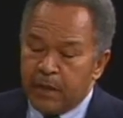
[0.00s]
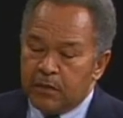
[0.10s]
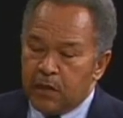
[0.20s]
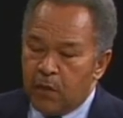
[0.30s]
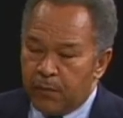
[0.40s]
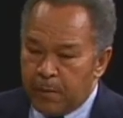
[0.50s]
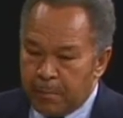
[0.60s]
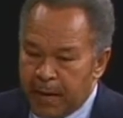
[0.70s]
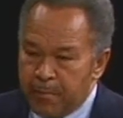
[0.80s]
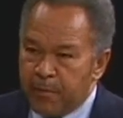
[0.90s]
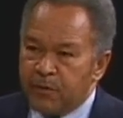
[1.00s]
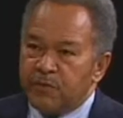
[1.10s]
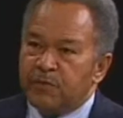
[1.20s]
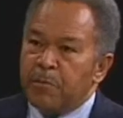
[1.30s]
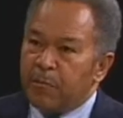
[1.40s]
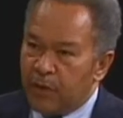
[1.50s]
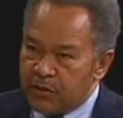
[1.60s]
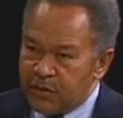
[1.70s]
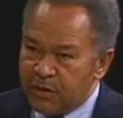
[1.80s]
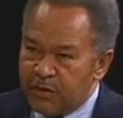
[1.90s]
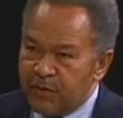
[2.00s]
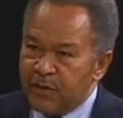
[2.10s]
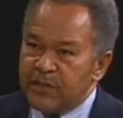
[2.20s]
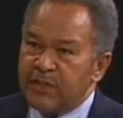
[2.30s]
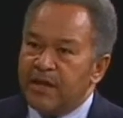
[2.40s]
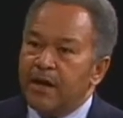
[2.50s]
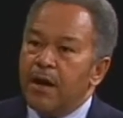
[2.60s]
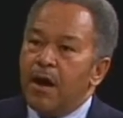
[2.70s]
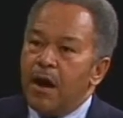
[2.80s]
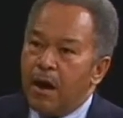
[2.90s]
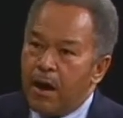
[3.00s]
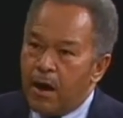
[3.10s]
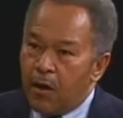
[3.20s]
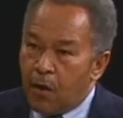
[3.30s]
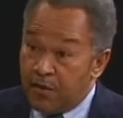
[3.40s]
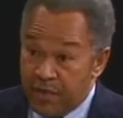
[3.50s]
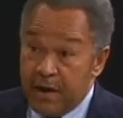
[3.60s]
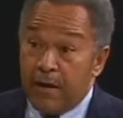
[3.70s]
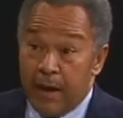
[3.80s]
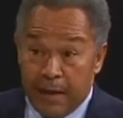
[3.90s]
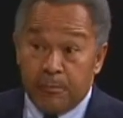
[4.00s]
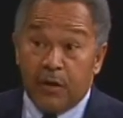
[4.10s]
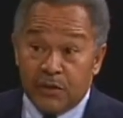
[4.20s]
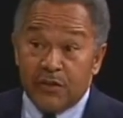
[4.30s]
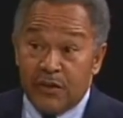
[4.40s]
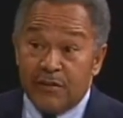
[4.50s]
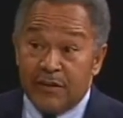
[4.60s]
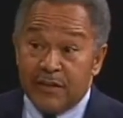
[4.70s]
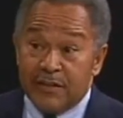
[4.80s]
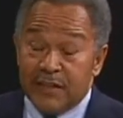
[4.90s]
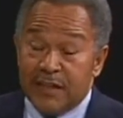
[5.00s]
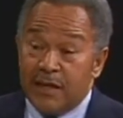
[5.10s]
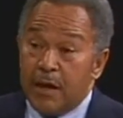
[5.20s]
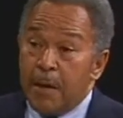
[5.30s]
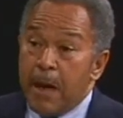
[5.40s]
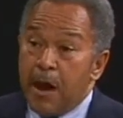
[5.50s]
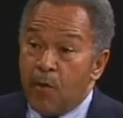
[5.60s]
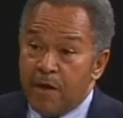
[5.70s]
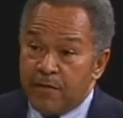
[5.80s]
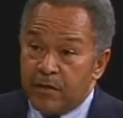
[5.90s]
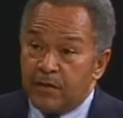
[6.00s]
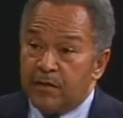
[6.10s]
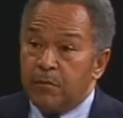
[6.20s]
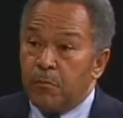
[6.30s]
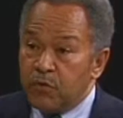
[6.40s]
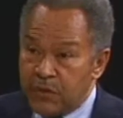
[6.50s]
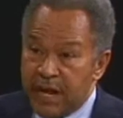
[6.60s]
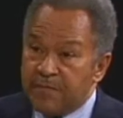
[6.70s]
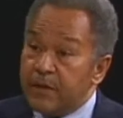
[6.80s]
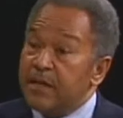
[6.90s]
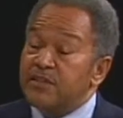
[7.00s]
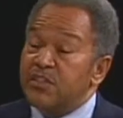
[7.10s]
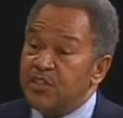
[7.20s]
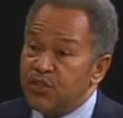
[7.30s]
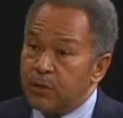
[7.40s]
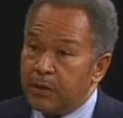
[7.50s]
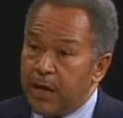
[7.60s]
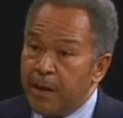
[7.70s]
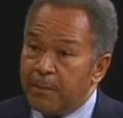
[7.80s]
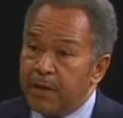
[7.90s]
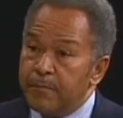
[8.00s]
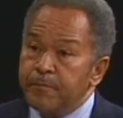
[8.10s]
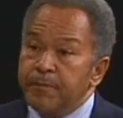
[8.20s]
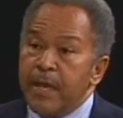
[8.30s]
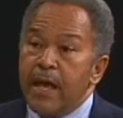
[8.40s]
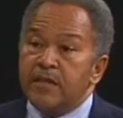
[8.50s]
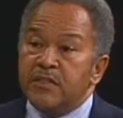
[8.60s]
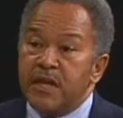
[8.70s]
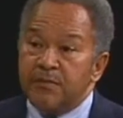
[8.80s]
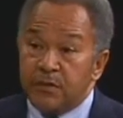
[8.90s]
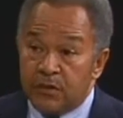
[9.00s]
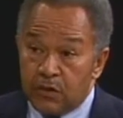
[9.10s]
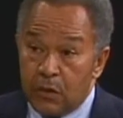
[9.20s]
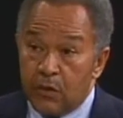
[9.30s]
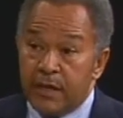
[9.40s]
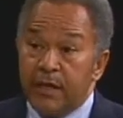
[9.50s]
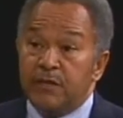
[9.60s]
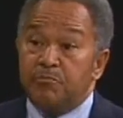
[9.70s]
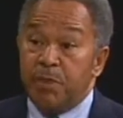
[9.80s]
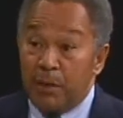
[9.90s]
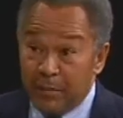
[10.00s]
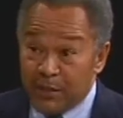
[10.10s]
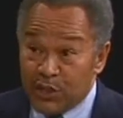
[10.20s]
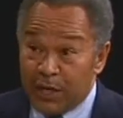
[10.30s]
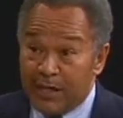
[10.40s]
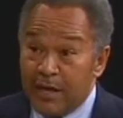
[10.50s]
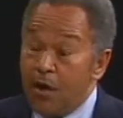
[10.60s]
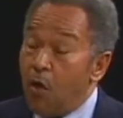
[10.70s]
So the papers from Boston University are there at Boston University. However, Stanford has a digital copy, and Stanford slowly is publishing